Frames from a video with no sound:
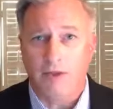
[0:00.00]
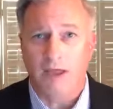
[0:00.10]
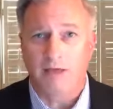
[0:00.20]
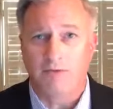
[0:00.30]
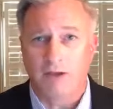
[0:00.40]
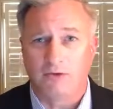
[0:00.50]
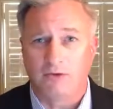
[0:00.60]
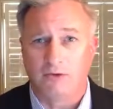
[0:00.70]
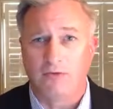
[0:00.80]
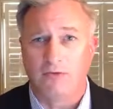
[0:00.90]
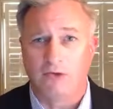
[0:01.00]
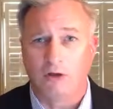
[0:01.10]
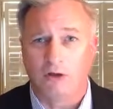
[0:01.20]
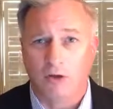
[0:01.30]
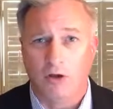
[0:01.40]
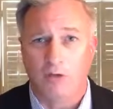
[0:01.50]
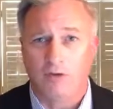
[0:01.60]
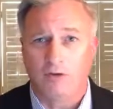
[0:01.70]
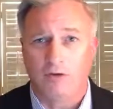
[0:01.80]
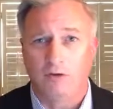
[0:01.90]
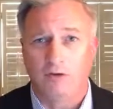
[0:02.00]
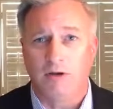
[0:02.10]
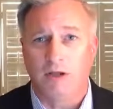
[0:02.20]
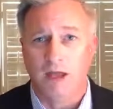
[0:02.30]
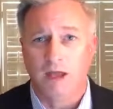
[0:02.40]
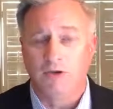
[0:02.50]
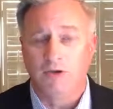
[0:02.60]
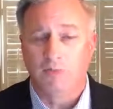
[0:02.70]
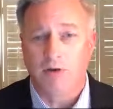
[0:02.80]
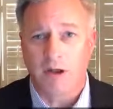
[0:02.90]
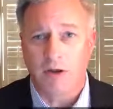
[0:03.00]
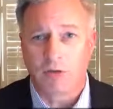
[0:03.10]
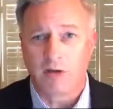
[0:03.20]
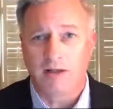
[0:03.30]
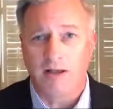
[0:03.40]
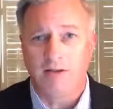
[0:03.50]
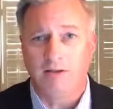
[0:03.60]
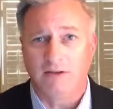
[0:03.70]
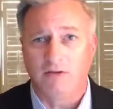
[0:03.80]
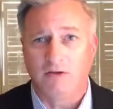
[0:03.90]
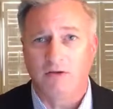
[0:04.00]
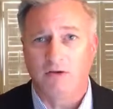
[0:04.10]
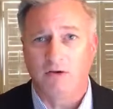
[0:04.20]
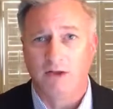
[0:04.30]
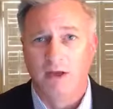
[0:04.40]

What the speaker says: We have to make sure that the global community is prioritizing this issue,